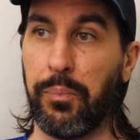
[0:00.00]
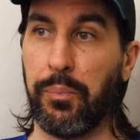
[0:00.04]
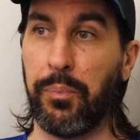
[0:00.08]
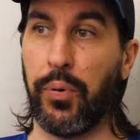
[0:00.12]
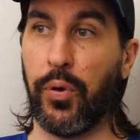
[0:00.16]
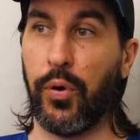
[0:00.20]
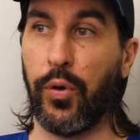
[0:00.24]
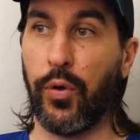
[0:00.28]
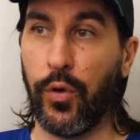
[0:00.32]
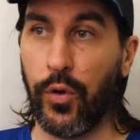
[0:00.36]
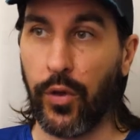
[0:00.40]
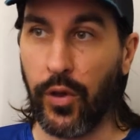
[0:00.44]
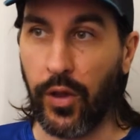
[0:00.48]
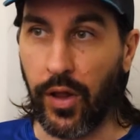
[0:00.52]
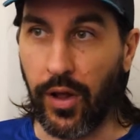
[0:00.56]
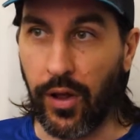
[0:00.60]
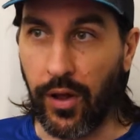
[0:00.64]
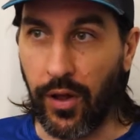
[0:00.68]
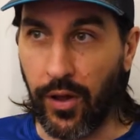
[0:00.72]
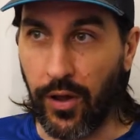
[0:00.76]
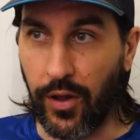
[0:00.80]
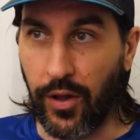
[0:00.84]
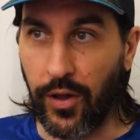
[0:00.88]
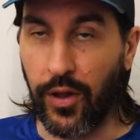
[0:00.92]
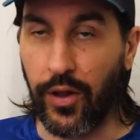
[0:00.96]
pull
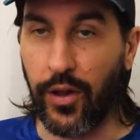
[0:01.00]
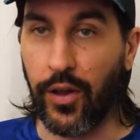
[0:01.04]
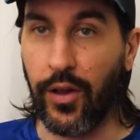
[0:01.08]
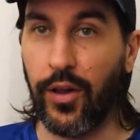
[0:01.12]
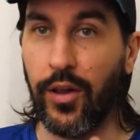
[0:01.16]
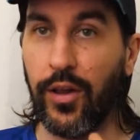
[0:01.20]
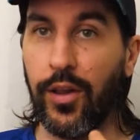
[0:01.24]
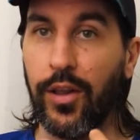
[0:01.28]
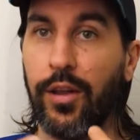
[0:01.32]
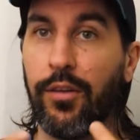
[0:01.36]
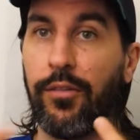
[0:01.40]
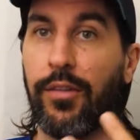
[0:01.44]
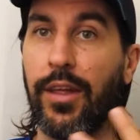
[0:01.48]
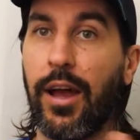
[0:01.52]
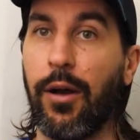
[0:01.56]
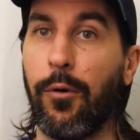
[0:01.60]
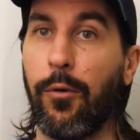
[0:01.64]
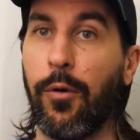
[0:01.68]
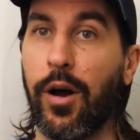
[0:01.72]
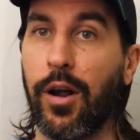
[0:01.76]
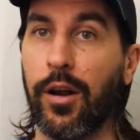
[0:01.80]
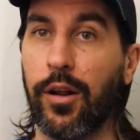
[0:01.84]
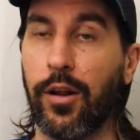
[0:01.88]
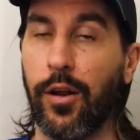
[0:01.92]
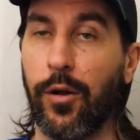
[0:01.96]
all of that
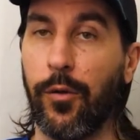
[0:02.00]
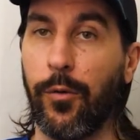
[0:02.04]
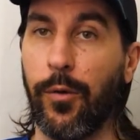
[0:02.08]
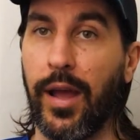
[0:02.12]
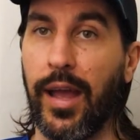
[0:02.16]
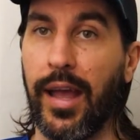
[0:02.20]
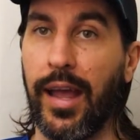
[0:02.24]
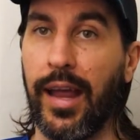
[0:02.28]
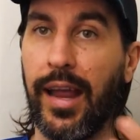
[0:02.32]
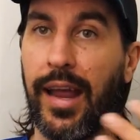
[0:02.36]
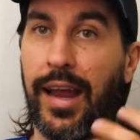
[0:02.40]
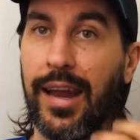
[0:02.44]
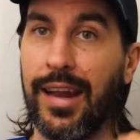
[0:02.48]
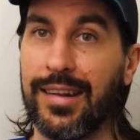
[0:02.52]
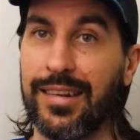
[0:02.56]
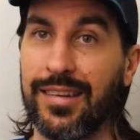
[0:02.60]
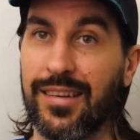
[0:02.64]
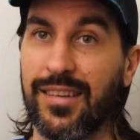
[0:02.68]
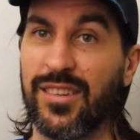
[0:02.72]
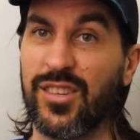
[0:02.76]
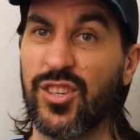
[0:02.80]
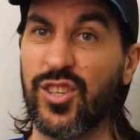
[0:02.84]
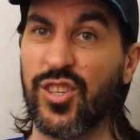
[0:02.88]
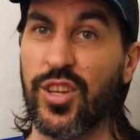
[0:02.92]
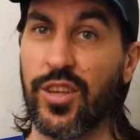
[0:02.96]
water away, and
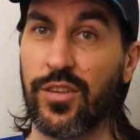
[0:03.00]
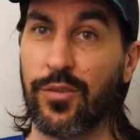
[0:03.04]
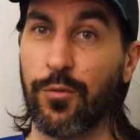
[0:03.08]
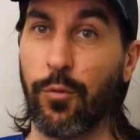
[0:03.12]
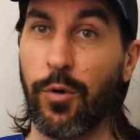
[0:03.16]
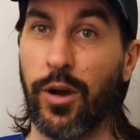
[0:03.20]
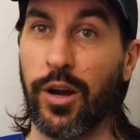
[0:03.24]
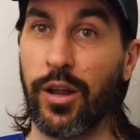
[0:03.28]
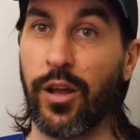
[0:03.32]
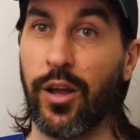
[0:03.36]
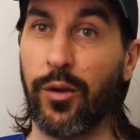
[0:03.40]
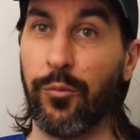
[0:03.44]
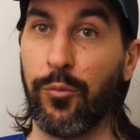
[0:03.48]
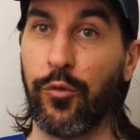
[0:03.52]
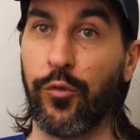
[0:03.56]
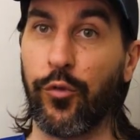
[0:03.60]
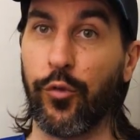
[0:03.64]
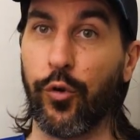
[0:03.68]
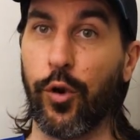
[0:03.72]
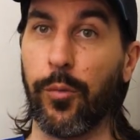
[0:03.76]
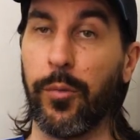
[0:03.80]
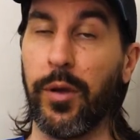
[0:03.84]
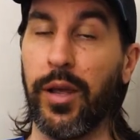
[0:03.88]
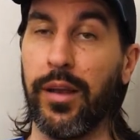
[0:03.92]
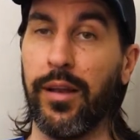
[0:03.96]
it just doesn't want to
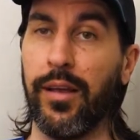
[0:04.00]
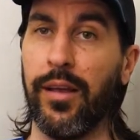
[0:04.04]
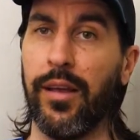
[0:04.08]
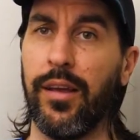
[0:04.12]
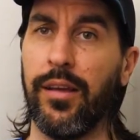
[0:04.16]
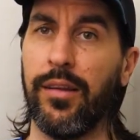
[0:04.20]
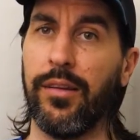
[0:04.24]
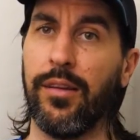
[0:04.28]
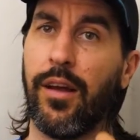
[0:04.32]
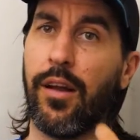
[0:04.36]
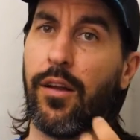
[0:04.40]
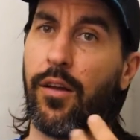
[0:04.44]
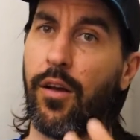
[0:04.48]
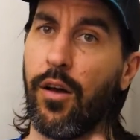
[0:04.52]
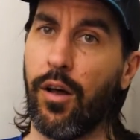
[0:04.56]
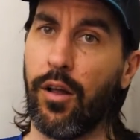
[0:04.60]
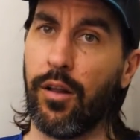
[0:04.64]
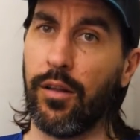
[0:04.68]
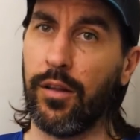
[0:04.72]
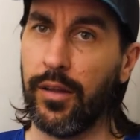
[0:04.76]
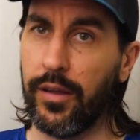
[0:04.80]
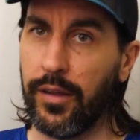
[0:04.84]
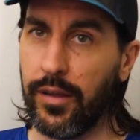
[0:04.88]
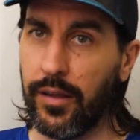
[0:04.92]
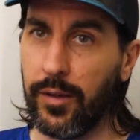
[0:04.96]
absorb it. Not
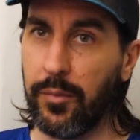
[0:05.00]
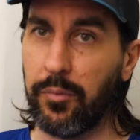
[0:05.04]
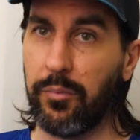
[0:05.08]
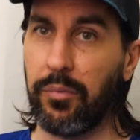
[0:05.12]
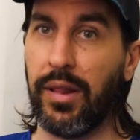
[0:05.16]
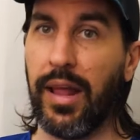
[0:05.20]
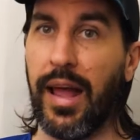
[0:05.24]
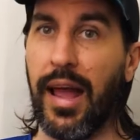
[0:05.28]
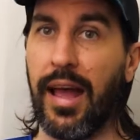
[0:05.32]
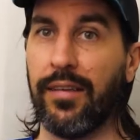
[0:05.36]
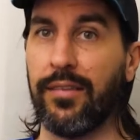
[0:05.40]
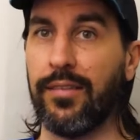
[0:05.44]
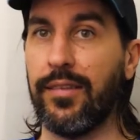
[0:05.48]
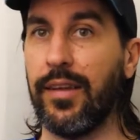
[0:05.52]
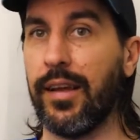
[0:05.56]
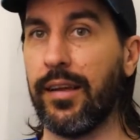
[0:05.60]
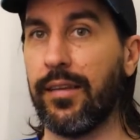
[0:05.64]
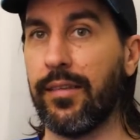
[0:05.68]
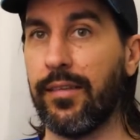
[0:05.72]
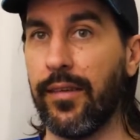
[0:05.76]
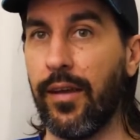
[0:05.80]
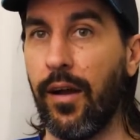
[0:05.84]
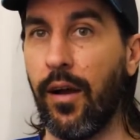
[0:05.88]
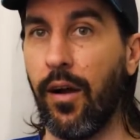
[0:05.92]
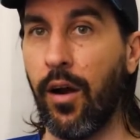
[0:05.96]
all
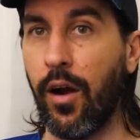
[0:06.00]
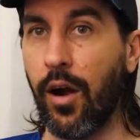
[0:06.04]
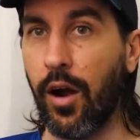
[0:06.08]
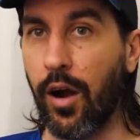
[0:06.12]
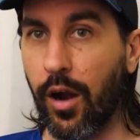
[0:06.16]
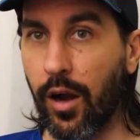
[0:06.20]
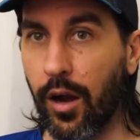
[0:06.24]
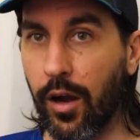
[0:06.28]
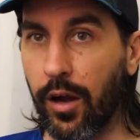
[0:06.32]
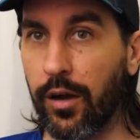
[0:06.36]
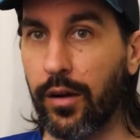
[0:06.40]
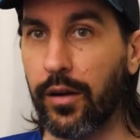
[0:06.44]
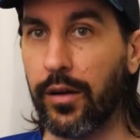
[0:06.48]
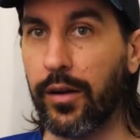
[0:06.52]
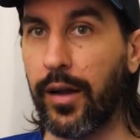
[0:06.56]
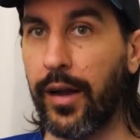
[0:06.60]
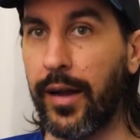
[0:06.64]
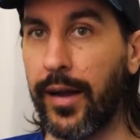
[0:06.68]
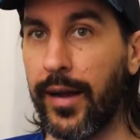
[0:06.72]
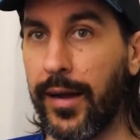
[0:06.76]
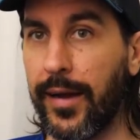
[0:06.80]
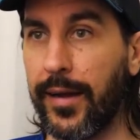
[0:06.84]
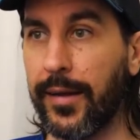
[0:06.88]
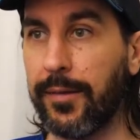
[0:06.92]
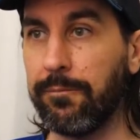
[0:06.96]
plastics are
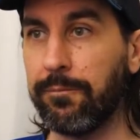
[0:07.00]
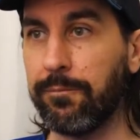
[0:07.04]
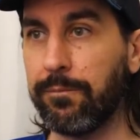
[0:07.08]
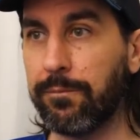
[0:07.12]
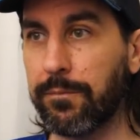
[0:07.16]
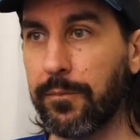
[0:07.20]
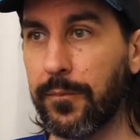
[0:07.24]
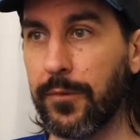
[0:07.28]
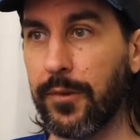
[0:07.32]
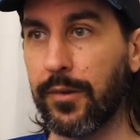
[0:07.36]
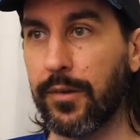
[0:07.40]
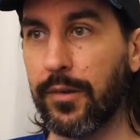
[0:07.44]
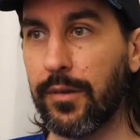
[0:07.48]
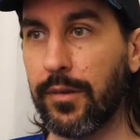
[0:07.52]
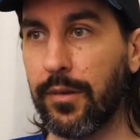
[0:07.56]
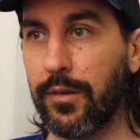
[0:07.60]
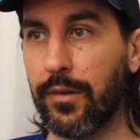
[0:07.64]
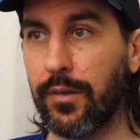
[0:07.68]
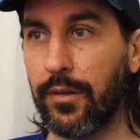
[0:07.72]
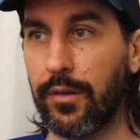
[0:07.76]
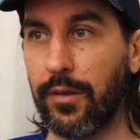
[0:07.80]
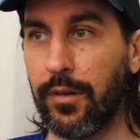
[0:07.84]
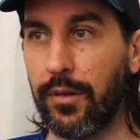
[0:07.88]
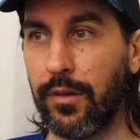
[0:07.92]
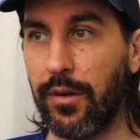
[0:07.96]

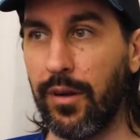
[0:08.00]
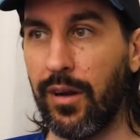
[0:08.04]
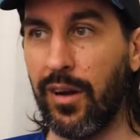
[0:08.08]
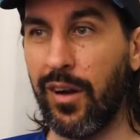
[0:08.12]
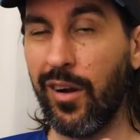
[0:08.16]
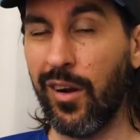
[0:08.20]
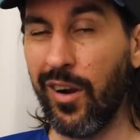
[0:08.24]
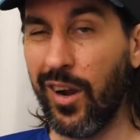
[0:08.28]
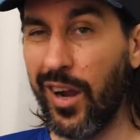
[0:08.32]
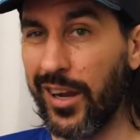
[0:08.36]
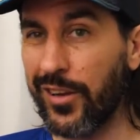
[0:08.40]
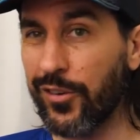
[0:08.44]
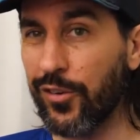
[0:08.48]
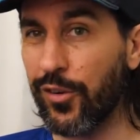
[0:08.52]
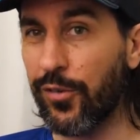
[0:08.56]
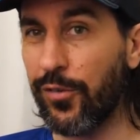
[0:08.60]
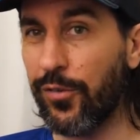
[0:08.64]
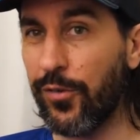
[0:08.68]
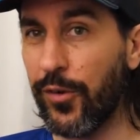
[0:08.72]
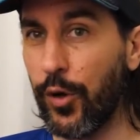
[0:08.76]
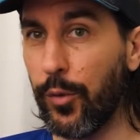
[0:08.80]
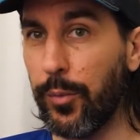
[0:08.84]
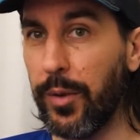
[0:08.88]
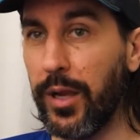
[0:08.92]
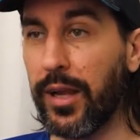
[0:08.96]

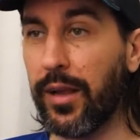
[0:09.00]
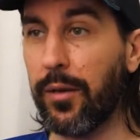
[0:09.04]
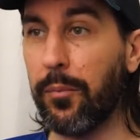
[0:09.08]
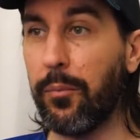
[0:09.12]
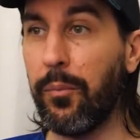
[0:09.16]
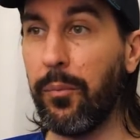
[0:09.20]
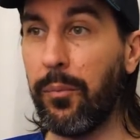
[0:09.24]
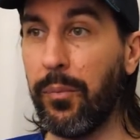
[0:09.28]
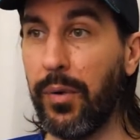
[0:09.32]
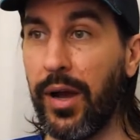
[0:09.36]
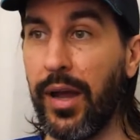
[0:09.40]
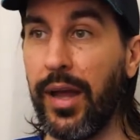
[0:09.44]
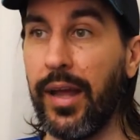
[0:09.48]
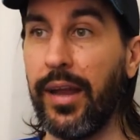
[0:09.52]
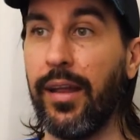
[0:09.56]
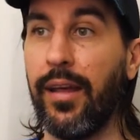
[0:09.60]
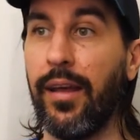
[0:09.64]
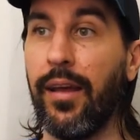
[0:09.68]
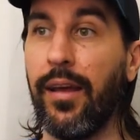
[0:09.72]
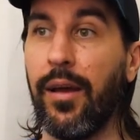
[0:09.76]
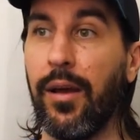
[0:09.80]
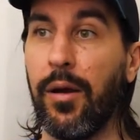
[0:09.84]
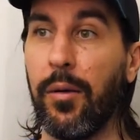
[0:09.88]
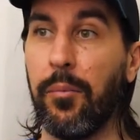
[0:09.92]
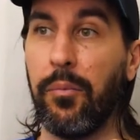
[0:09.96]
hydrophobic, but
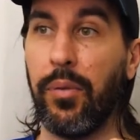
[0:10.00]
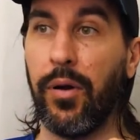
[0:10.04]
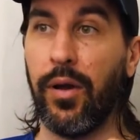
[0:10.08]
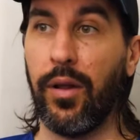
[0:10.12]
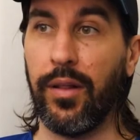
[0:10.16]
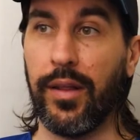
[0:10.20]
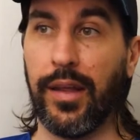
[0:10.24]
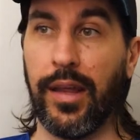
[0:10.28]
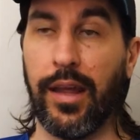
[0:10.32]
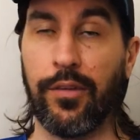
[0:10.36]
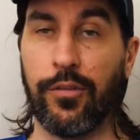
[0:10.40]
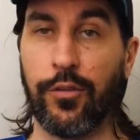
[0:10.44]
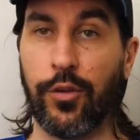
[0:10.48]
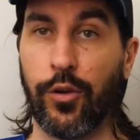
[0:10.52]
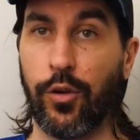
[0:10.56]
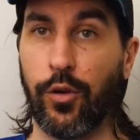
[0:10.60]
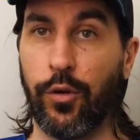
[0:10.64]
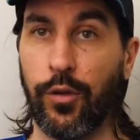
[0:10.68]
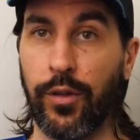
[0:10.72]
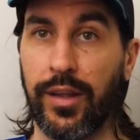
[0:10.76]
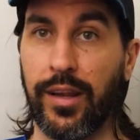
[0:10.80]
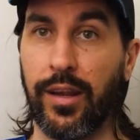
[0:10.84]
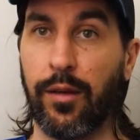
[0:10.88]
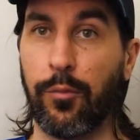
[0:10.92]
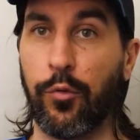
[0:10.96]
polyester
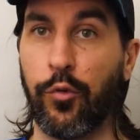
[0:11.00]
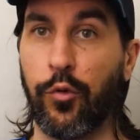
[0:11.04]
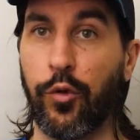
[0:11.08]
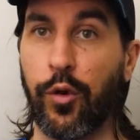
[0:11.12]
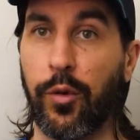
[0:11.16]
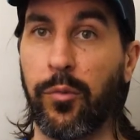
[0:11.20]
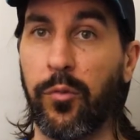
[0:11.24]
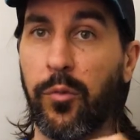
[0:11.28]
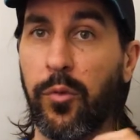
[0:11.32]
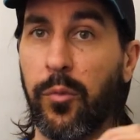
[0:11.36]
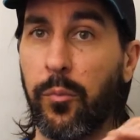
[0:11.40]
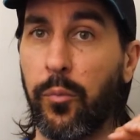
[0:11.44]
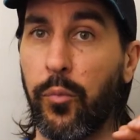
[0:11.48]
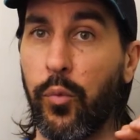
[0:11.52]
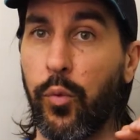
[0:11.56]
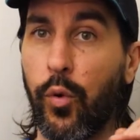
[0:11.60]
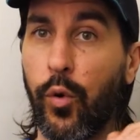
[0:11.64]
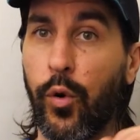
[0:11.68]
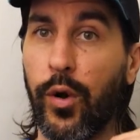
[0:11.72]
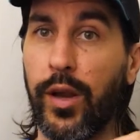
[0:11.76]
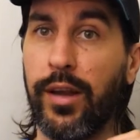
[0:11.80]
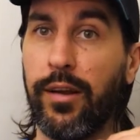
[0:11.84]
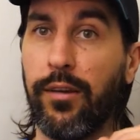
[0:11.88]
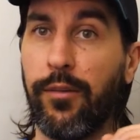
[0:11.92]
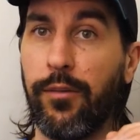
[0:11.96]
only absorbs
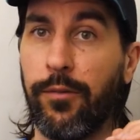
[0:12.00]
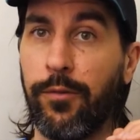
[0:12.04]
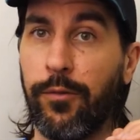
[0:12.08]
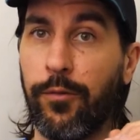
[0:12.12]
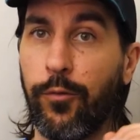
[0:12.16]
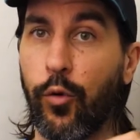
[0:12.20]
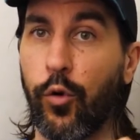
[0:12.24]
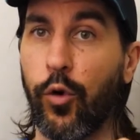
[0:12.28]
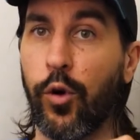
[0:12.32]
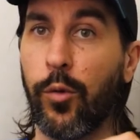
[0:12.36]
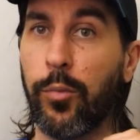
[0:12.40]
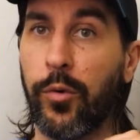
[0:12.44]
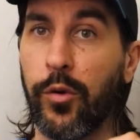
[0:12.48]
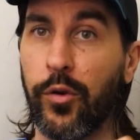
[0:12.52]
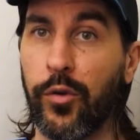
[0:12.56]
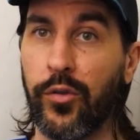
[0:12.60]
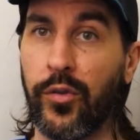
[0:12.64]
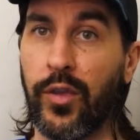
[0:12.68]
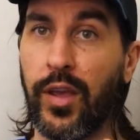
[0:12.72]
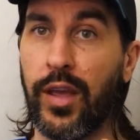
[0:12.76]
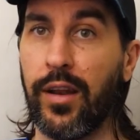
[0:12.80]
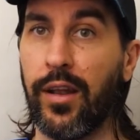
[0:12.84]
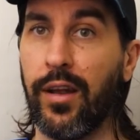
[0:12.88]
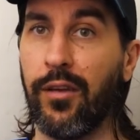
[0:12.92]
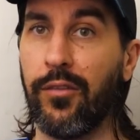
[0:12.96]

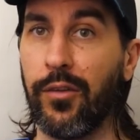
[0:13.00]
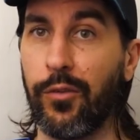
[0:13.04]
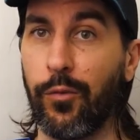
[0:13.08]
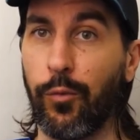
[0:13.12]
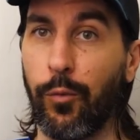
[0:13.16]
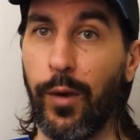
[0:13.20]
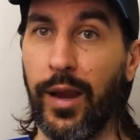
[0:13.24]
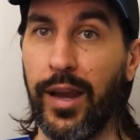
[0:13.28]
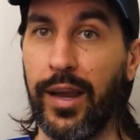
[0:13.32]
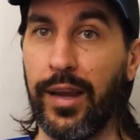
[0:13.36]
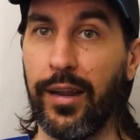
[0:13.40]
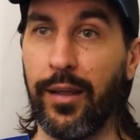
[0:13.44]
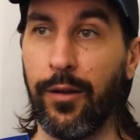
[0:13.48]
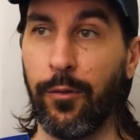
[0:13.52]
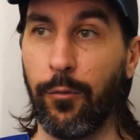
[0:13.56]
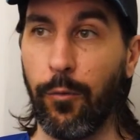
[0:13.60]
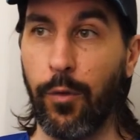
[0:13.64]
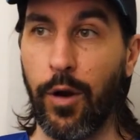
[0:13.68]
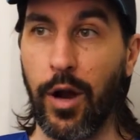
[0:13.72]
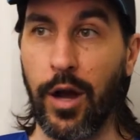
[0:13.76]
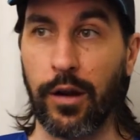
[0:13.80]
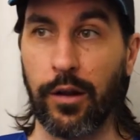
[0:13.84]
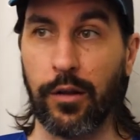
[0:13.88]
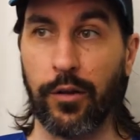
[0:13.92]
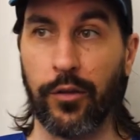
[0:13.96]
0.4% of its weight in
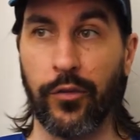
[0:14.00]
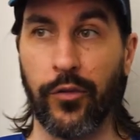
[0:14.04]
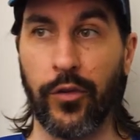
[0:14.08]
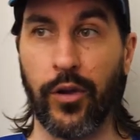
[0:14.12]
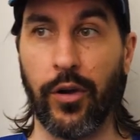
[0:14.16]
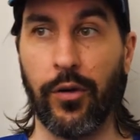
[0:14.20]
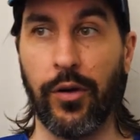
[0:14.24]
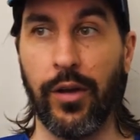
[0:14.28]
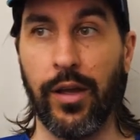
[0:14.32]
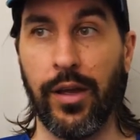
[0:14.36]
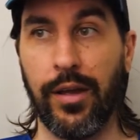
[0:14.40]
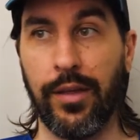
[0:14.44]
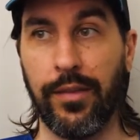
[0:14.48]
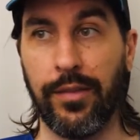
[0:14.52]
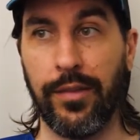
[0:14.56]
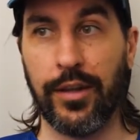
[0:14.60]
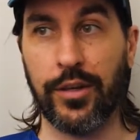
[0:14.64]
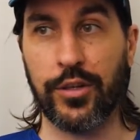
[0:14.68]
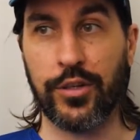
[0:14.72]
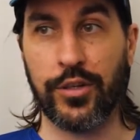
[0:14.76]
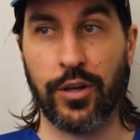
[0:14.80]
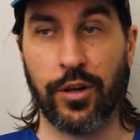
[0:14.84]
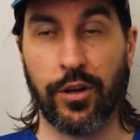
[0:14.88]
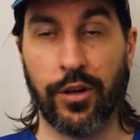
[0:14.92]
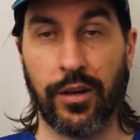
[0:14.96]
water. So
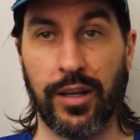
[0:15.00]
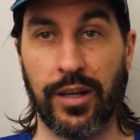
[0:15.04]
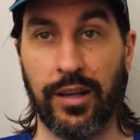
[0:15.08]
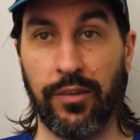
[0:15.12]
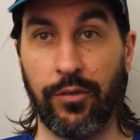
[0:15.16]
this shirt,